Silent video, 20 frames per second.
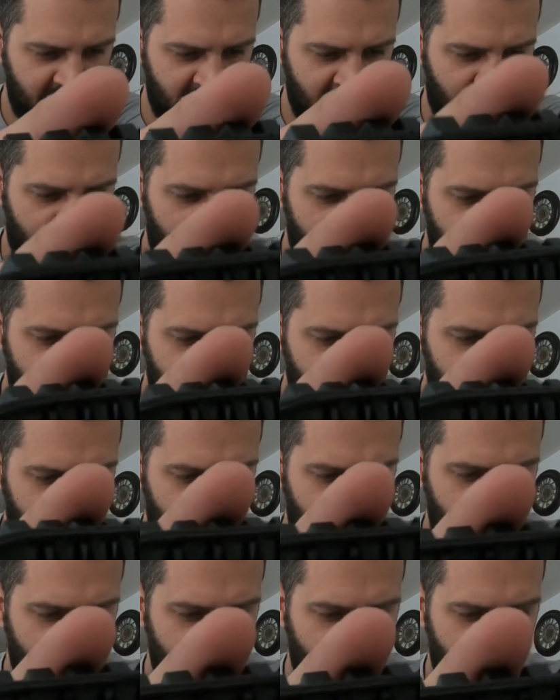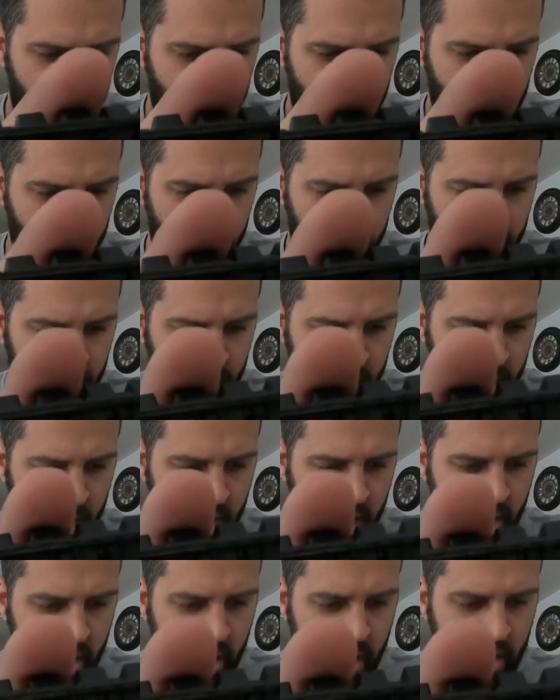there are 2
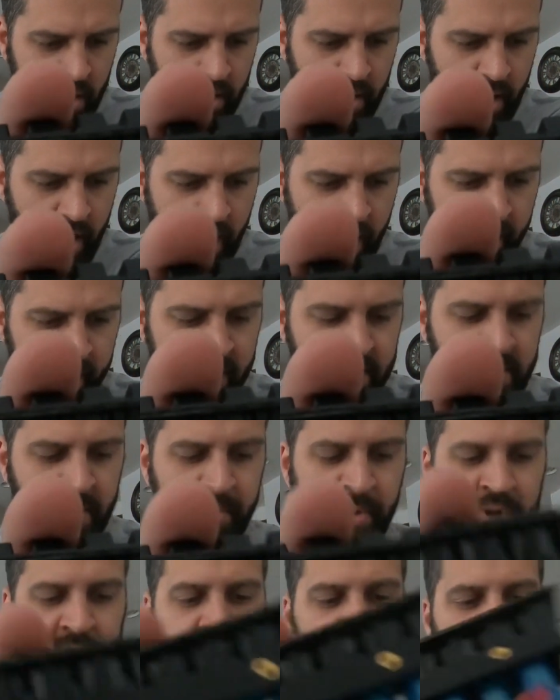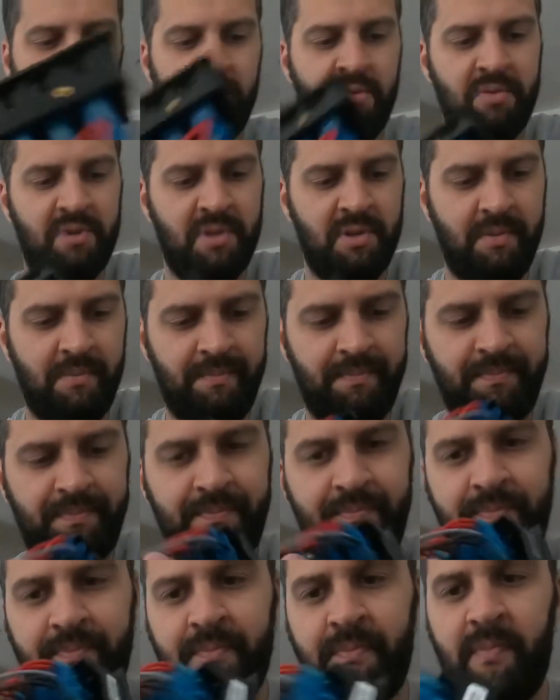areas to put screws.
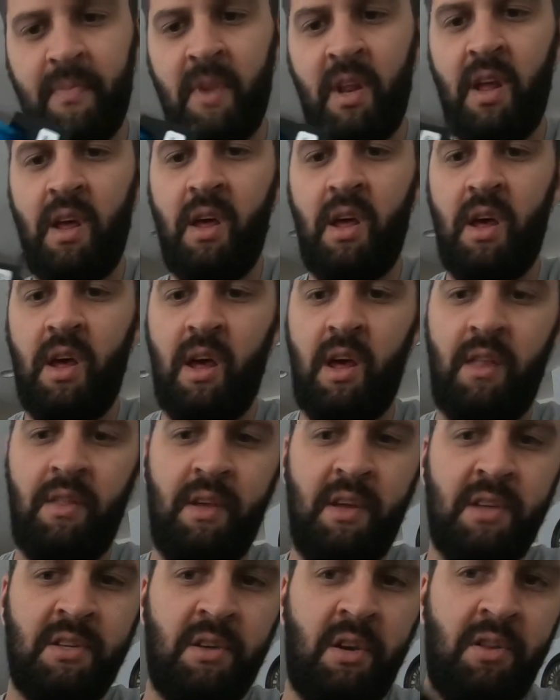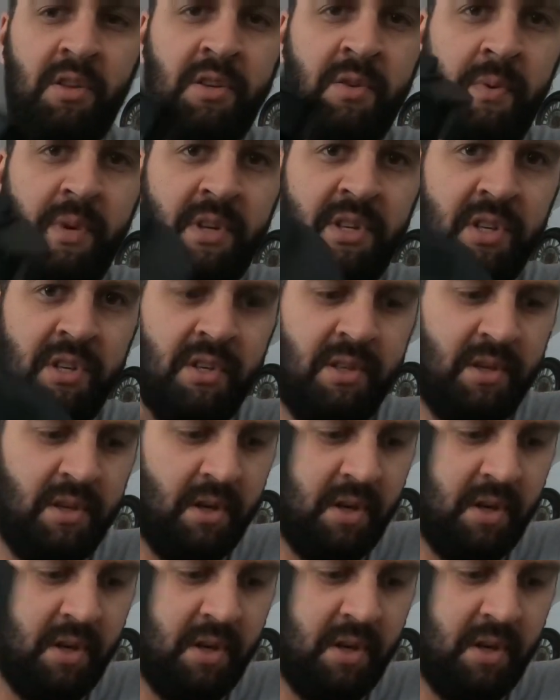And these are the switches.